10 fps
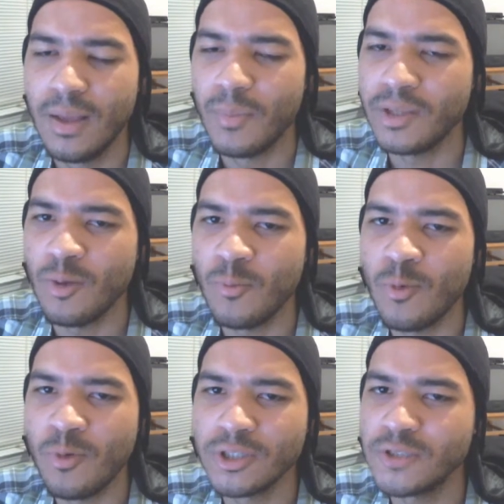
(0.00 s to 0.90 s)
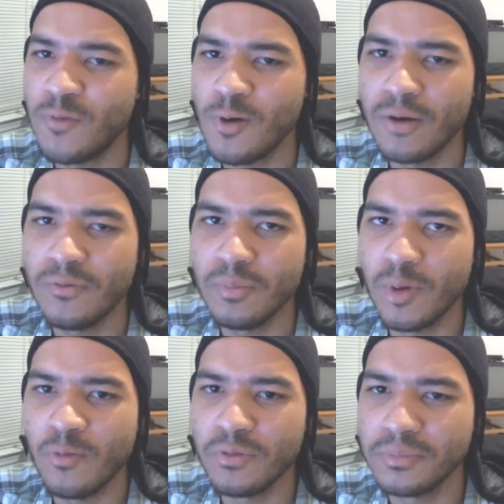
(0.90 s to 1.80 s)
But the war is far from
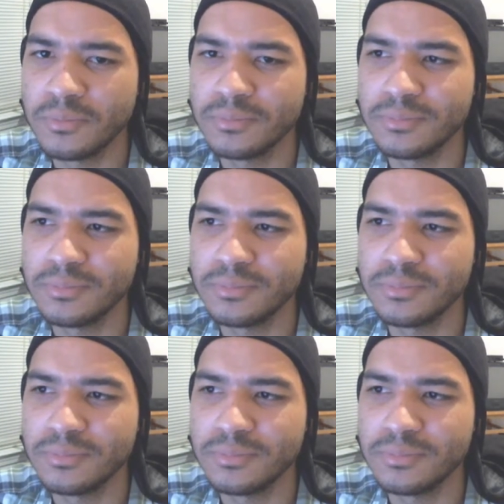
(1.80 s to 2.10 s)
over.